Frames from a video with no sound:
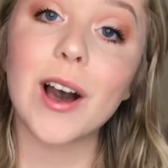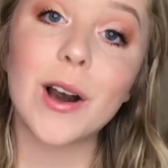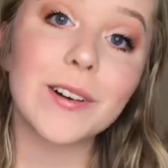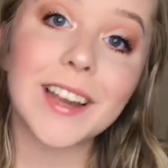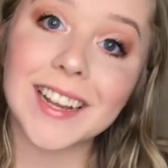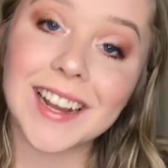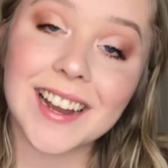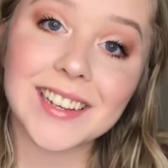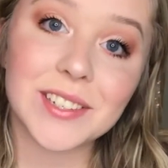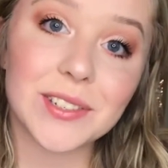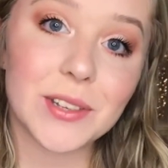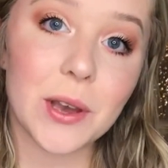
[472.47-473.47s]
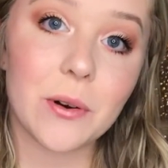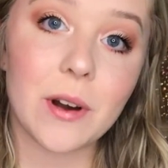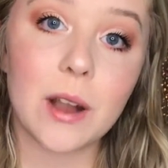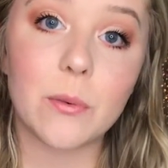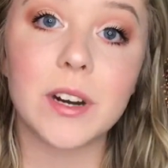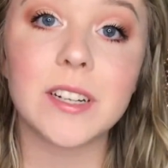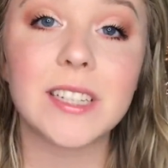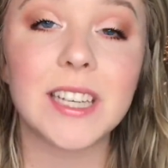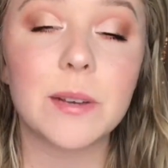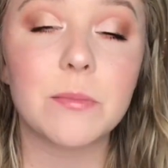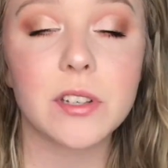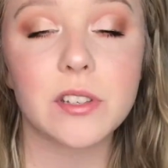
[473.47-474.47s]
Okay guys, so I wanted to
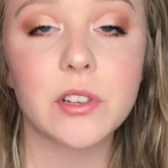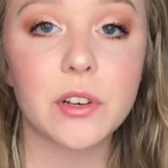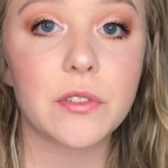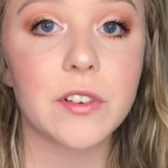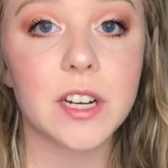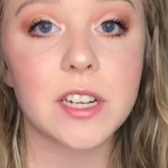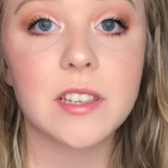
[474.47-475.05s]
keep this look very